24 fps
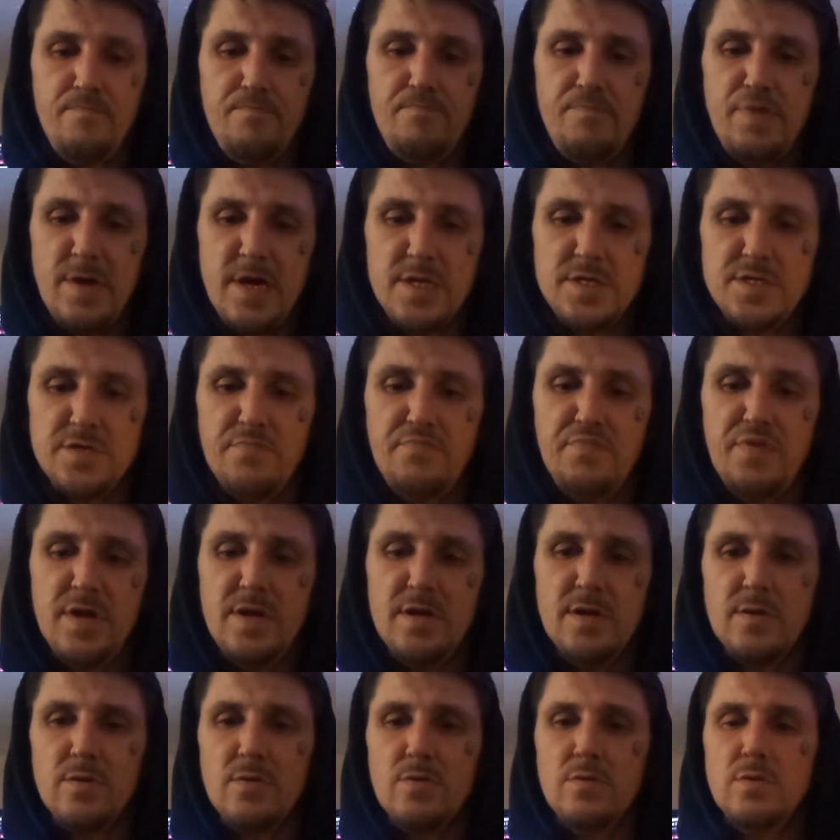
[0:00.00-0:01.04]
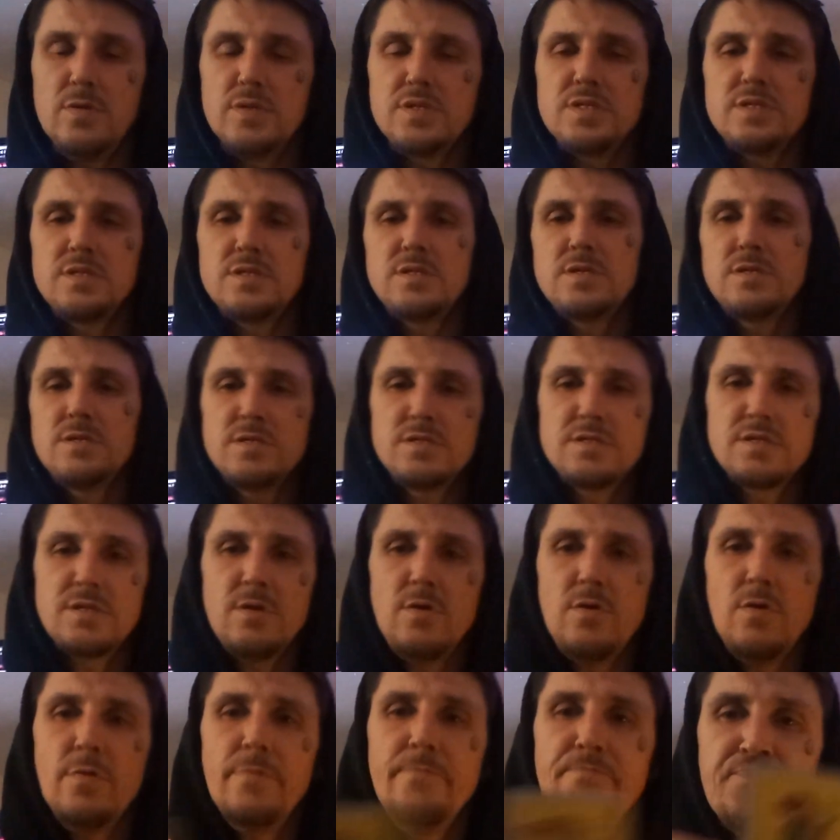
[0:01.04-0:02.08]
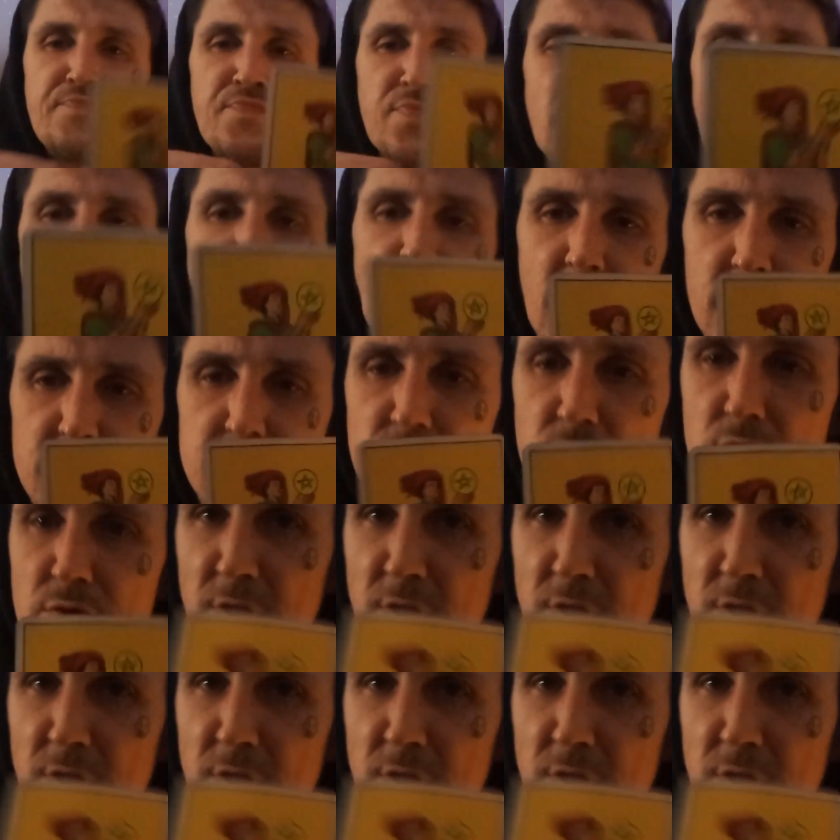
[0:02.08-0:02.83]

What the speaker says: Page of Pentacles. So I do